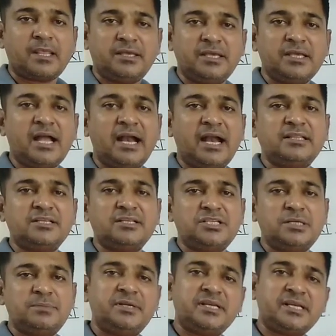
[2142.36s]
He guided the
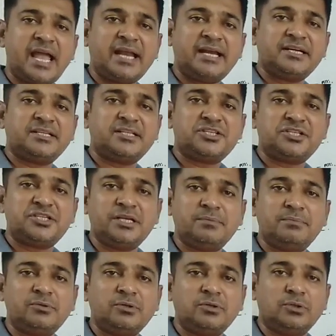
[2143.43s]
ship, he carried the ship
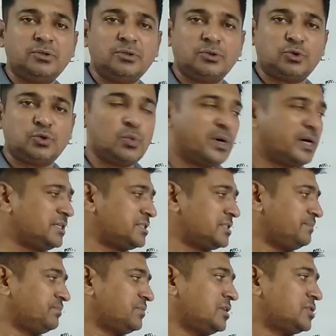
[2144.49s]
towards
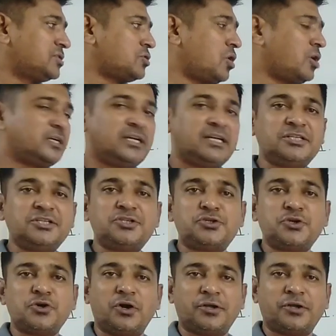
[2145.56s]
Scotland
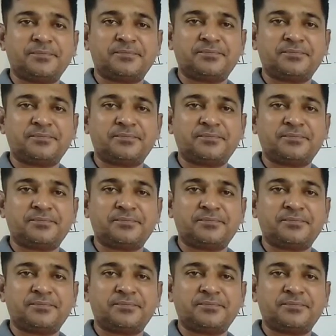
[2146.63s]
shore.